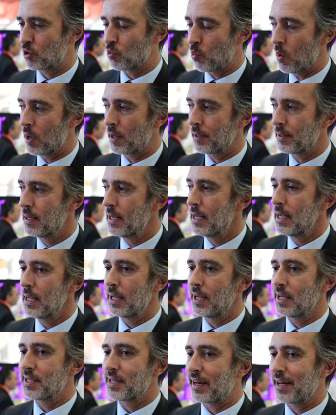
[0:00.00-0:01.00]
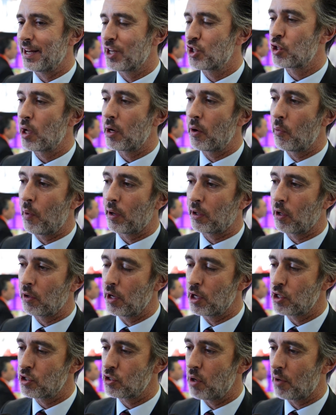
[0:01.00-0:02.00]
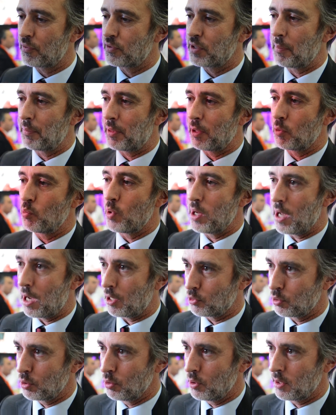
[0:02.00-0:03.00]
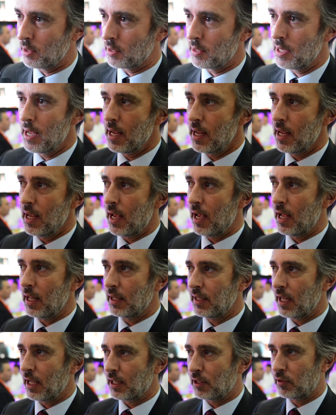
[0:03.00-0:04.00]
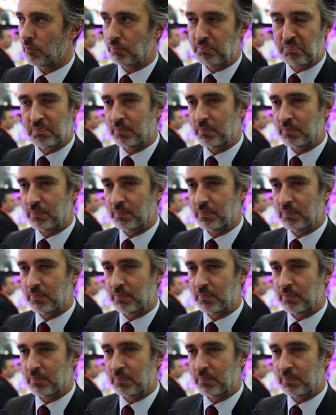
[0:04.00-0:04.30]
One is that external recognition of something we are doing, and that